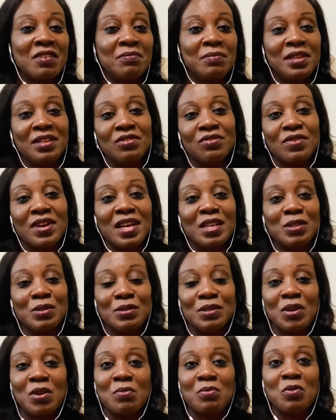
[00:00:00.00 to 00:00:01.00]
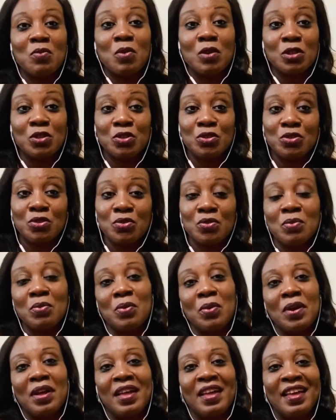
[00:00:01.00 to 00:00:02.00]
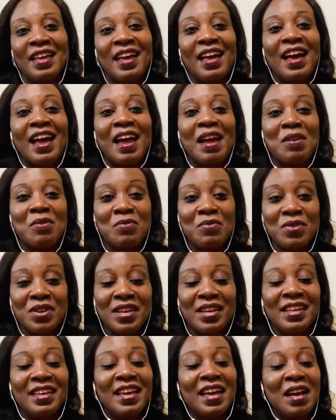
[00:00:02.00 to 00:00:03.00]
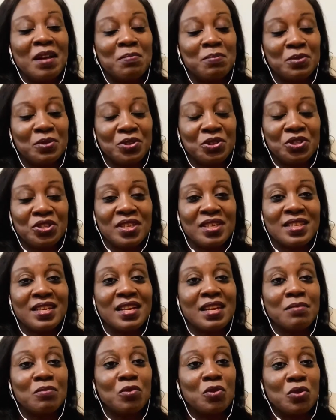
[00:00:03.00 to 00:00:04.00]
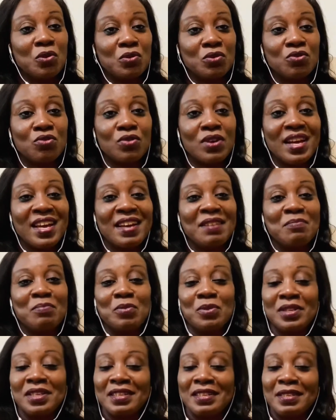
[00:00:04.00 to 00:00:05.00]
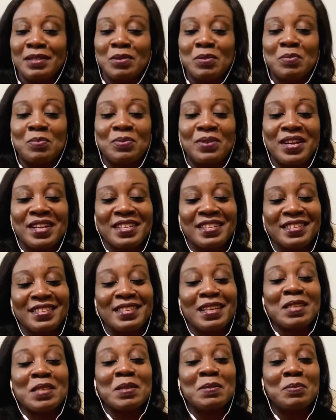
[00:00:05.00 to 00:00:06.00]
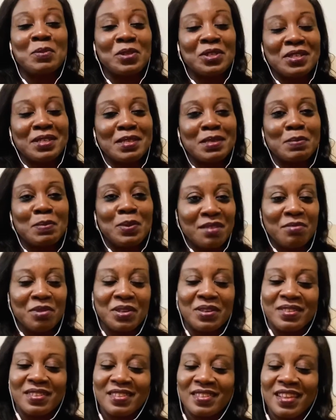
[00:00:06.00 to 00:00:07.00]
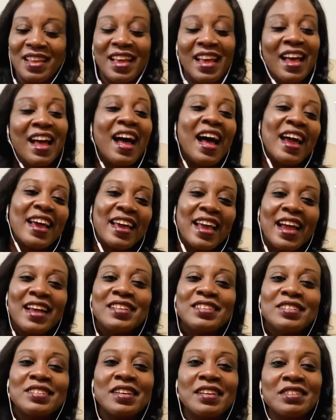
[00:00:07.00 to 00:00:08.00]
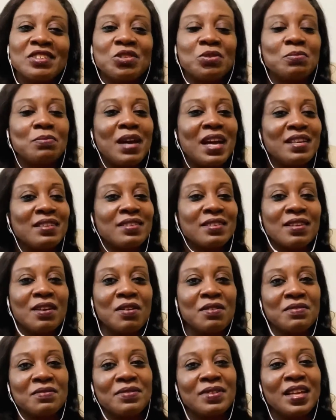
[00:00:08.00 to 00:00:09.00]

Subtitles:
been trying to tell me what to do. I really appreciate, and I'm going to try and put it into practice as much as possible, because I can't change myself.